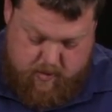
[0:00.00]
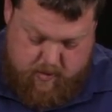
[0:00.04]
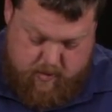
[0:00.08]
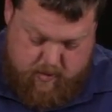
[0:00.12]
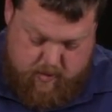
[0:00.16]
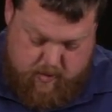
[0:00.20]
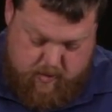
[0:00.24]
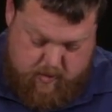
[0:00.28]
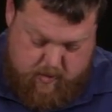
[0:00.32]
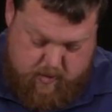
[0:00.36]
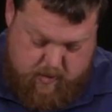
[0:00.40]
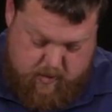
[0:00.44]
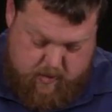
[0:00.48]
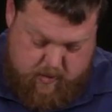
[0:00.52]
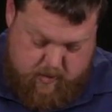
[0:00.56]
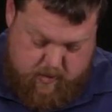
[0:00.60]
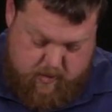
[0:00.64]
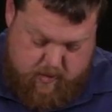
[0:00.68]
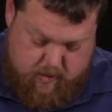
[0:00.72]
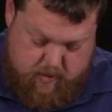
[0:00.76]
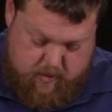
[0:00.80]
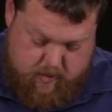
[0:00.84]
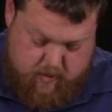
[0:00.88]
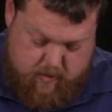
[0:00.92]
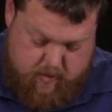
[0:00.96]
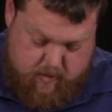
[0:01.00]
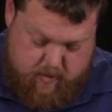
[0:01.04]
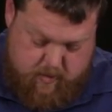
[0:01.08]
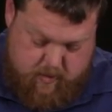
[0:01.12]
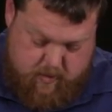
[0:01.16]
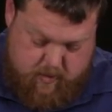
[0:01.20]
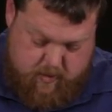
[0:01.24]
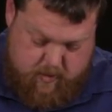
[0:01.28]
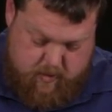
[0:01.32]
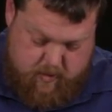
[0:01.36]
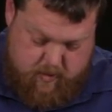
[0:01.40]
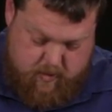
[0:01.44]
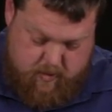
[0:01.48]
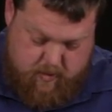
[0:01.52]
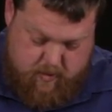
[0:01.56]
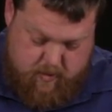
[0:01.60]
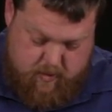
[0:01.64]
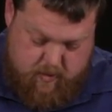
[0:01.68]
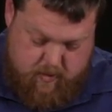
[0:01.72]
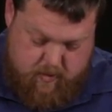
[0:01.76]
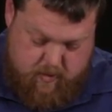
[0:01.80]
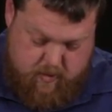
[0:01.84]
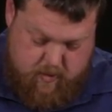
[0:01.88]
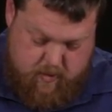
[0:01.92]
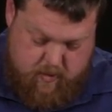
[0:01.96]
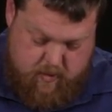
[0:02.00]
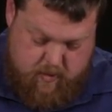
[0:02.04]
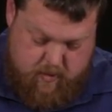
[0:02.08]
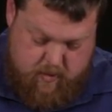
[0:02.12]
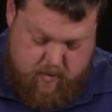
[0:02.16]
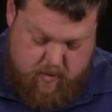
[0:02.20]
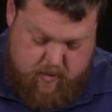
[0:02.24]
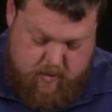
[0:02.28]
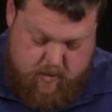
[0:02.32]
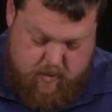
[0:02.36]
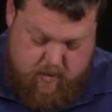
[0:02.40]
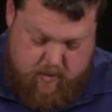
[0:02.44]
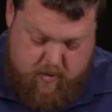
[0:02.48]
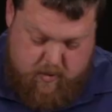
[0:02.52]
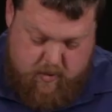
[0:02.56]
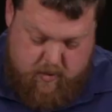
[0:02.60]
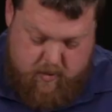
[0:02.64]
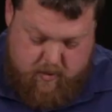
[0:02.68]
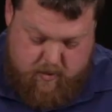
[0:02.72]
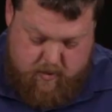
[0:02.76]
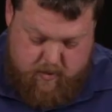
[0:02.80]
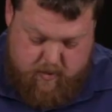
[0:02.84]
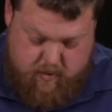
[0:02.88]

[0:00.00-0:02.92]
(no one is talking)